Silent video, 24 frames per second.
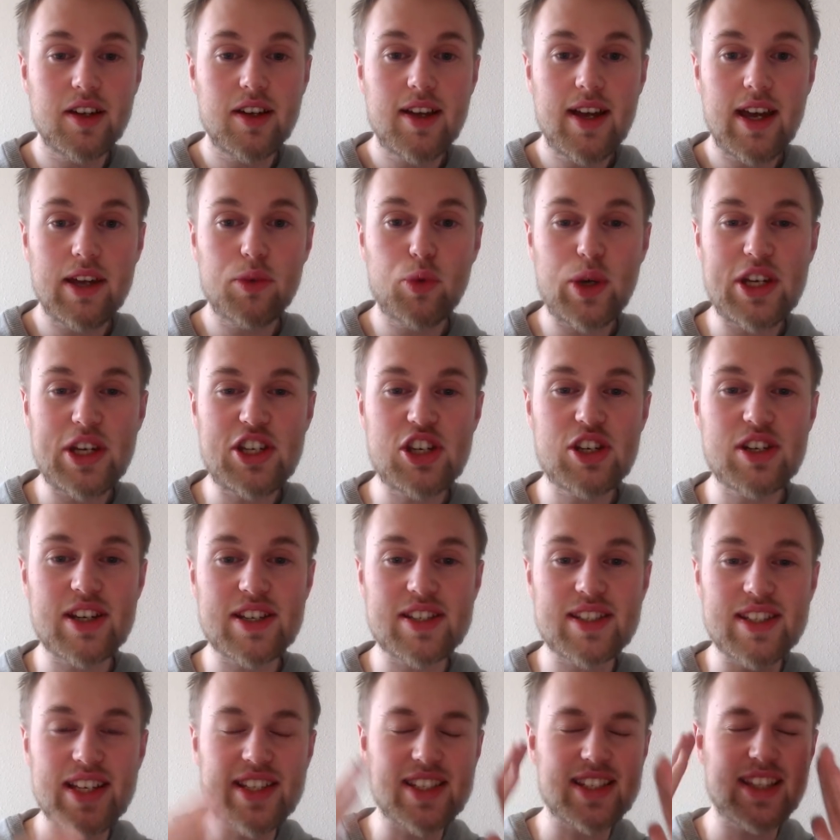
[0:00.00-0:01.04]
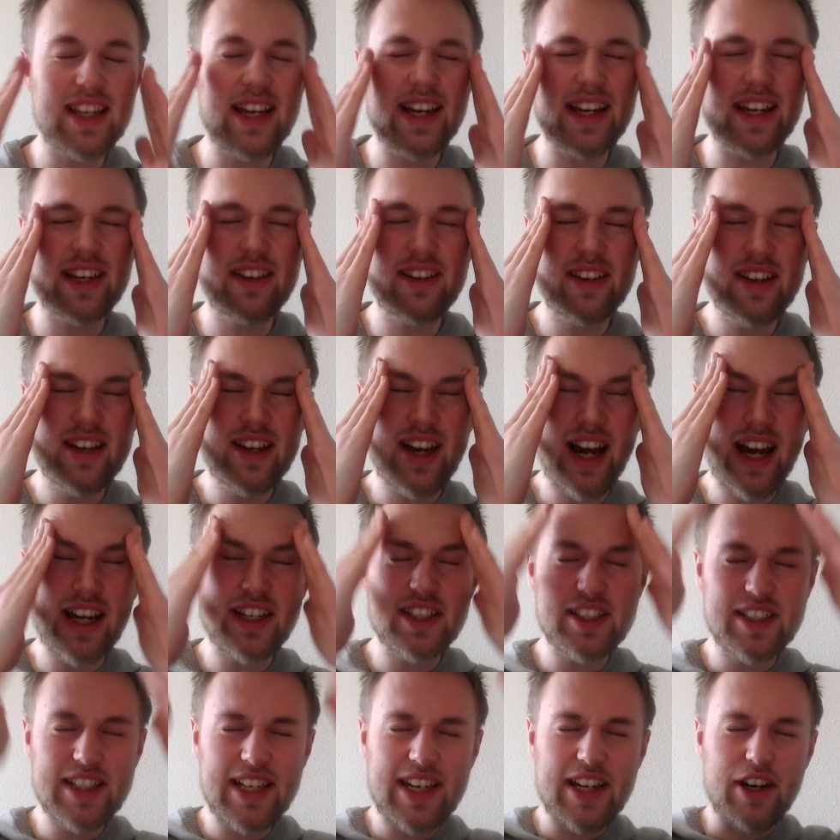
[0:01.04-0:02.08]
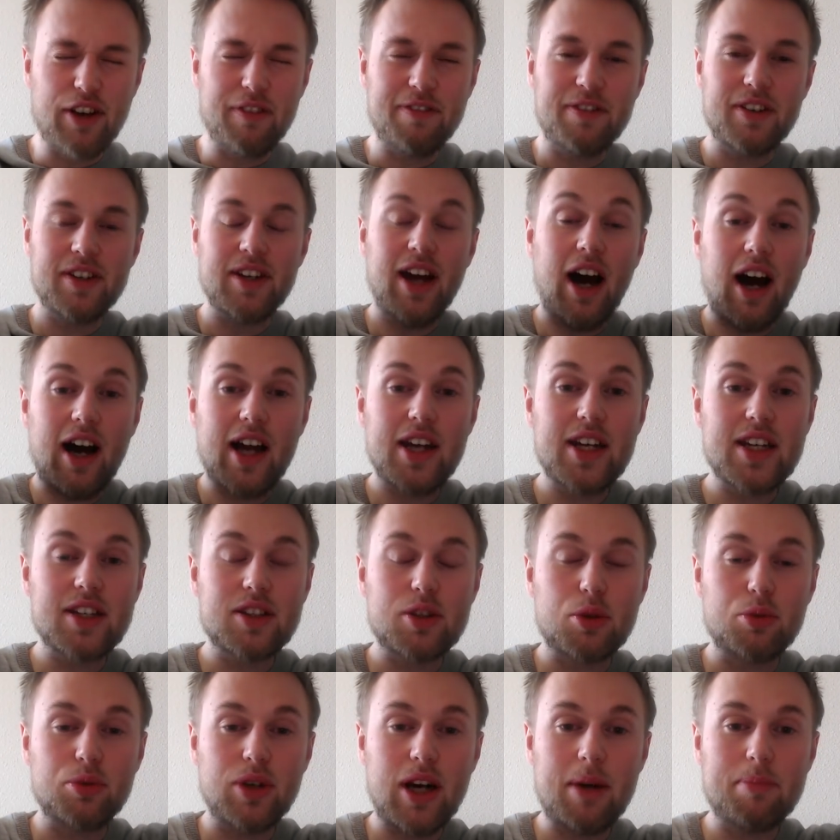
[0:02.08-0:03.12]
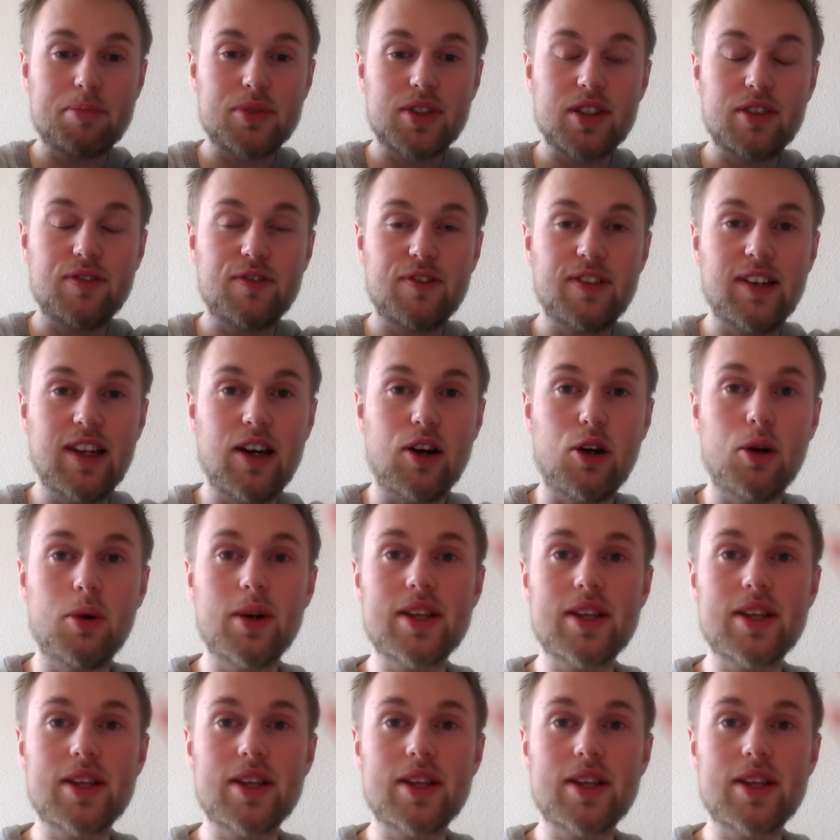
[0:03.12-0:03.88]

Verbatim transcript: And vision is this like idea of an uninterrupted flow.